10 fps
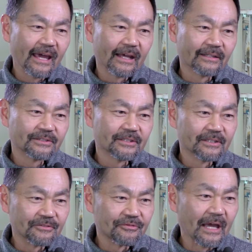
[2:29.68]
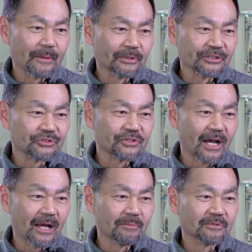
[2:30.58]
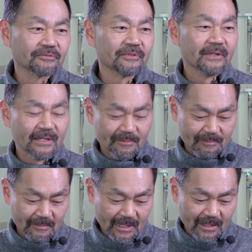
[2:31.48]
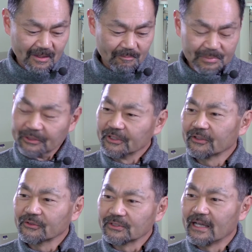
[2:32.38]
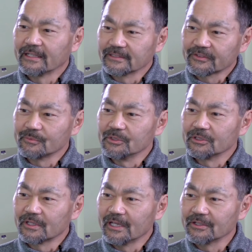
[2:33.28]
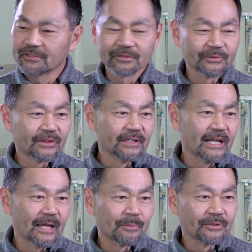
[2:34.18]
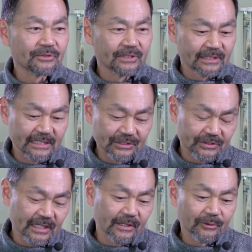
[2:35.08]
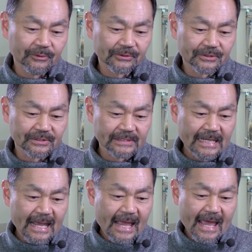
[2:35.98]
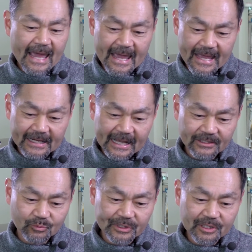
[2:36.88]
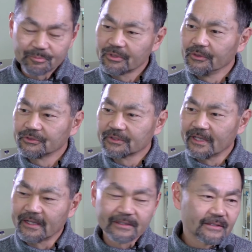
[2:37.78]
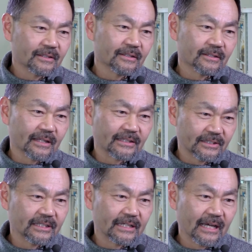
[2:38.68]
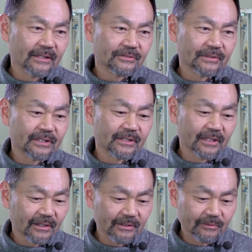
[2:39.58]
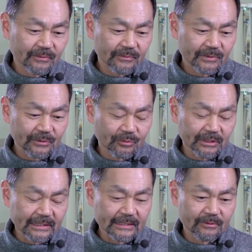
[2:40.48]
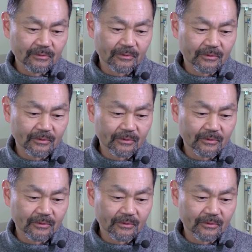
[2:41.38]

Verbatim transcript: and she did a fabulous job of building those lines of communication with the neighbors and key stakeholders. And as we approached that, that city council hearing, we really